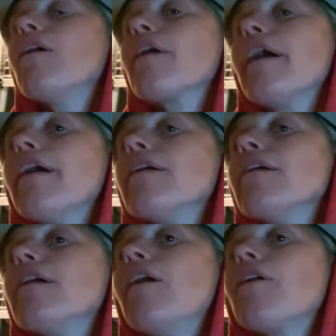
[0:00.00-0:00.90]
Okay,
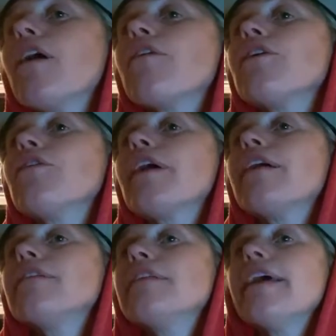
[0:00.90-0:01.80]
I'll cuddle you
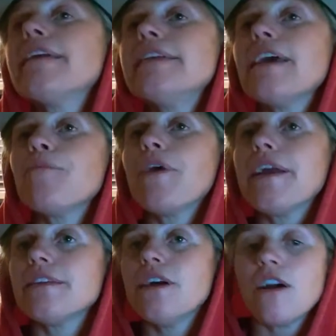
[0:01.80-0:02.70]
again. They can take a break
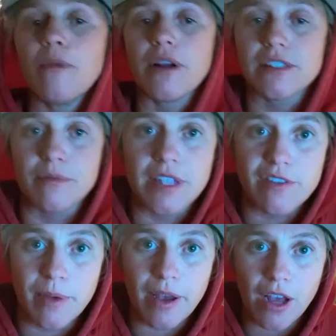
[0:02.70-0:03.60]
and talk amongst
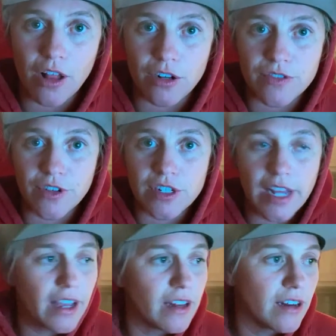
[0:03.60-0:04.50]
themselves about colors for a
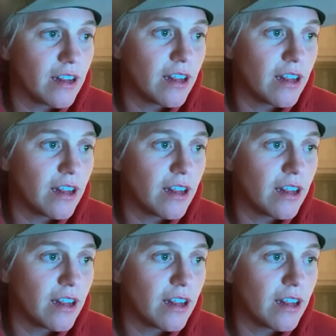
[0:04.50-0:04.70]
second.